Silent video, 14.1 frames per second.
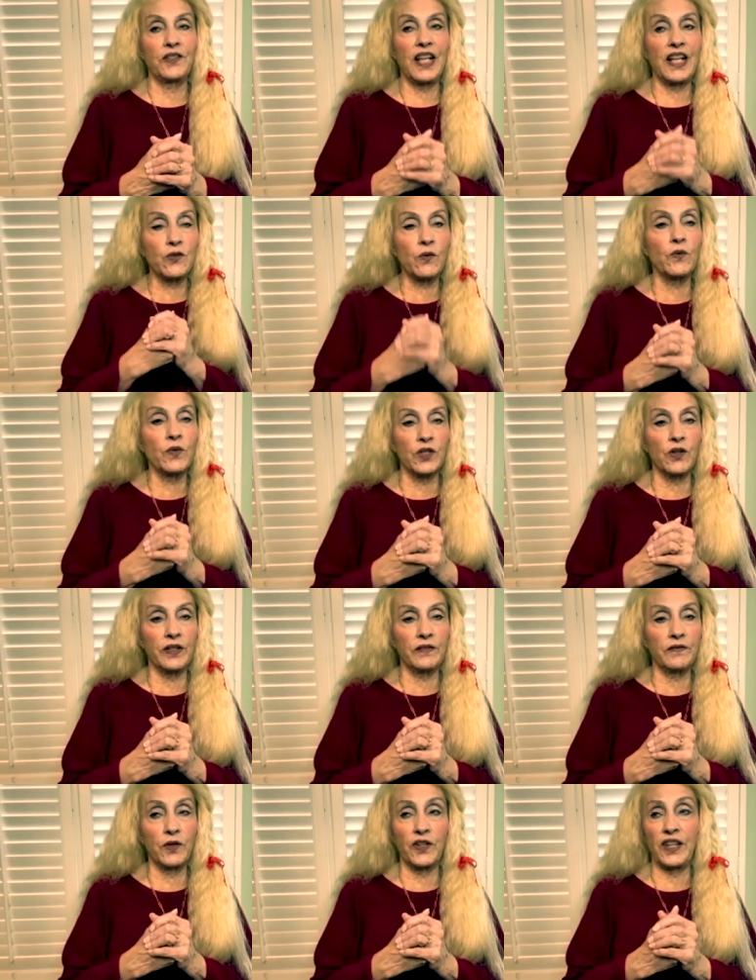and that's what we're going
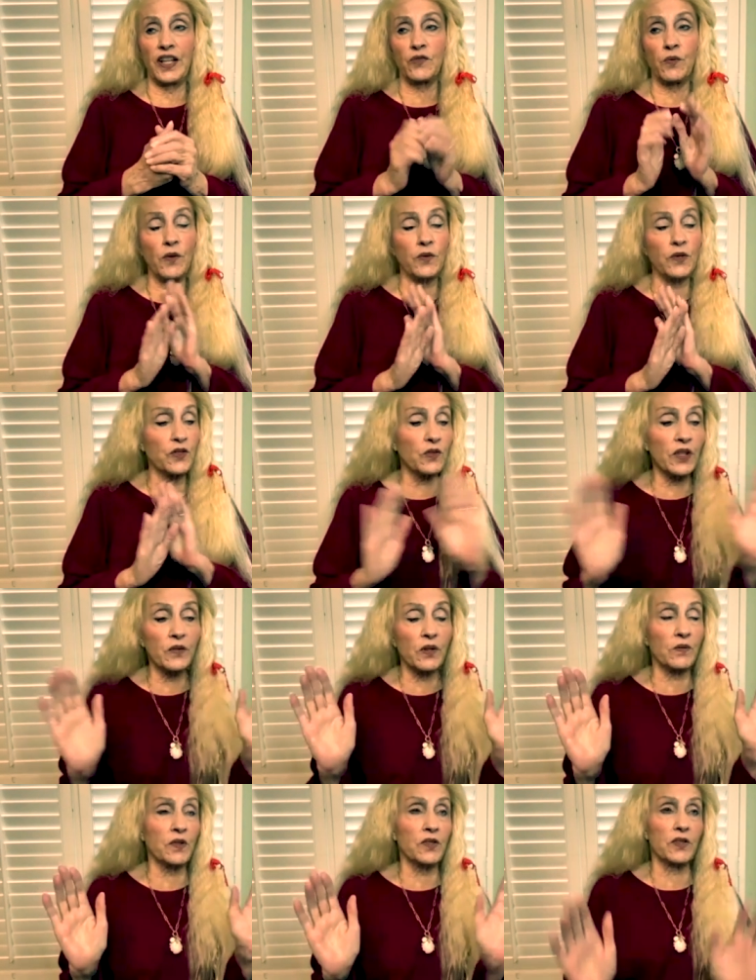for that's why we're doing
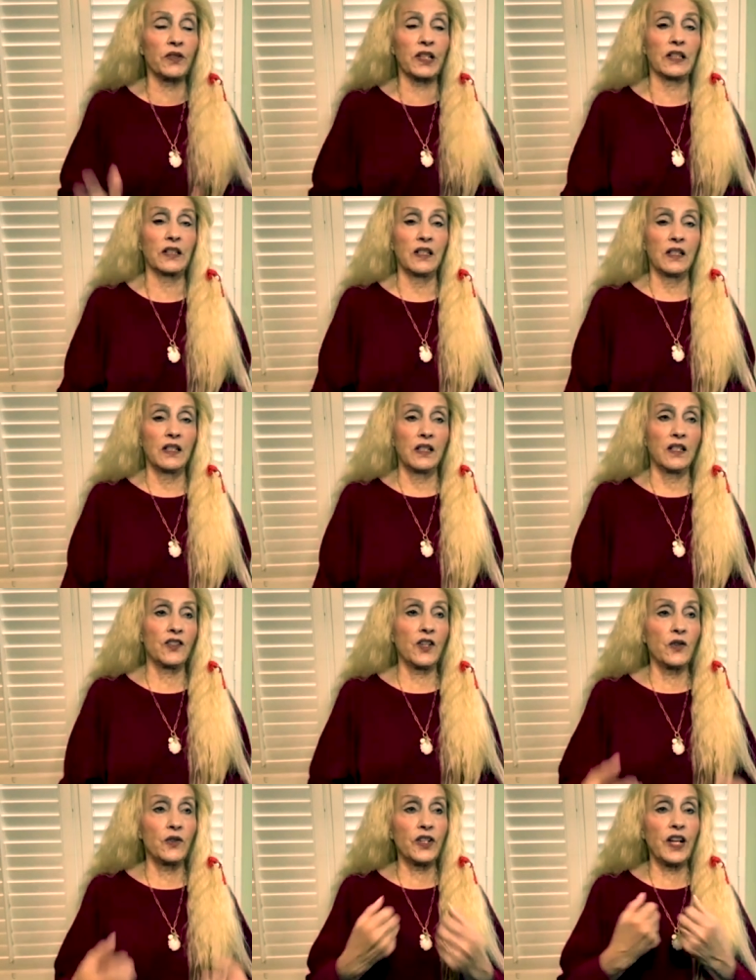what we're doing and so
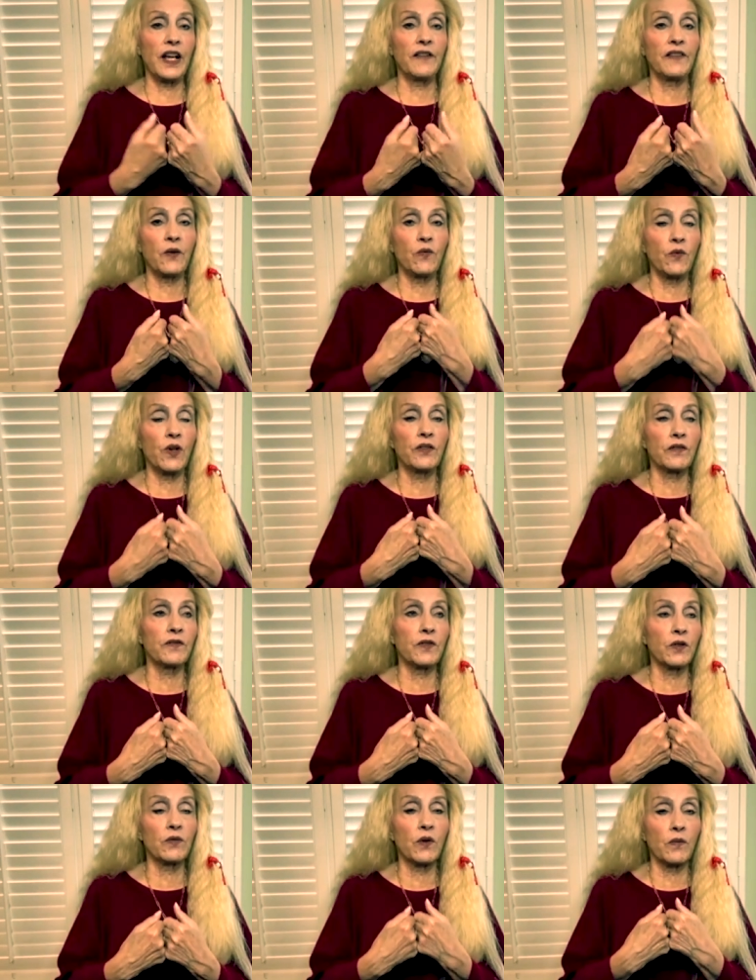you can have that
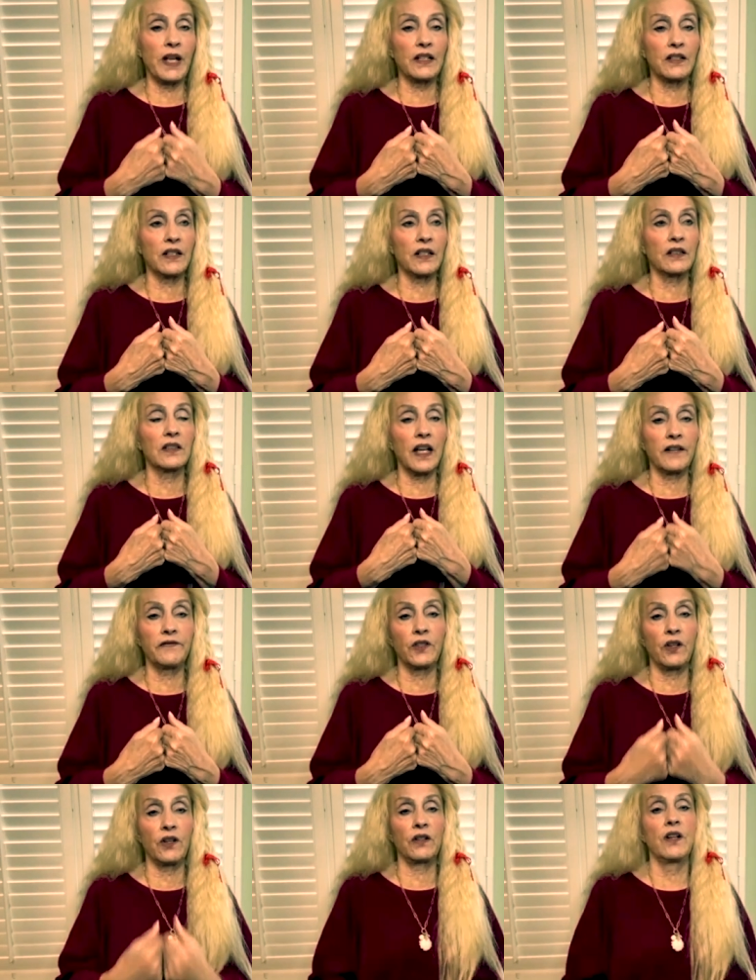wonderful romantic
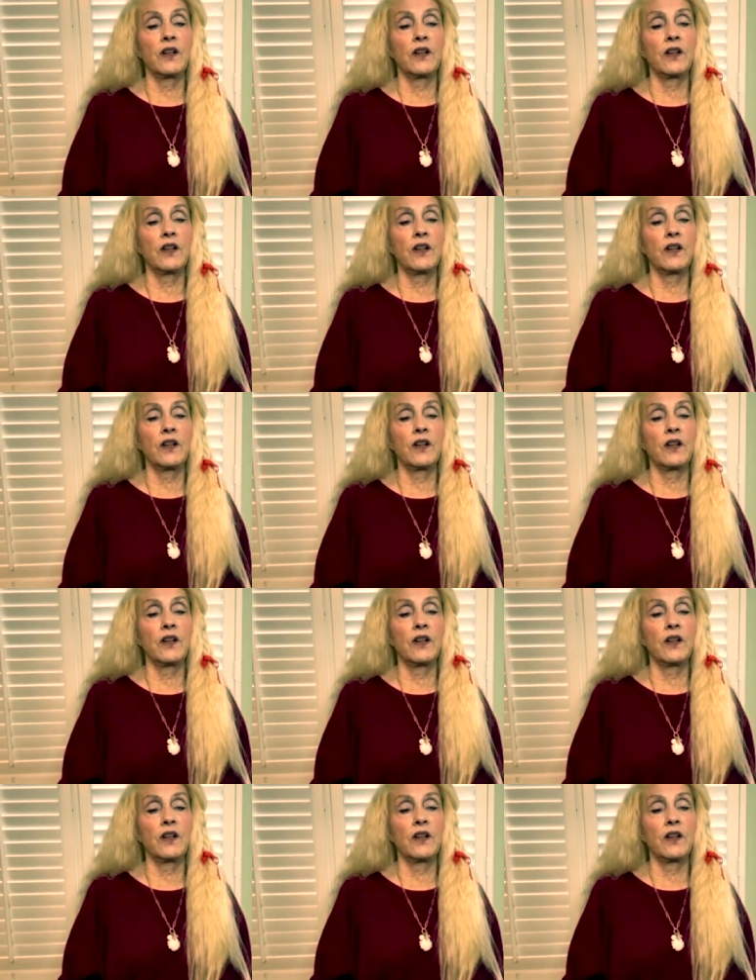lifelong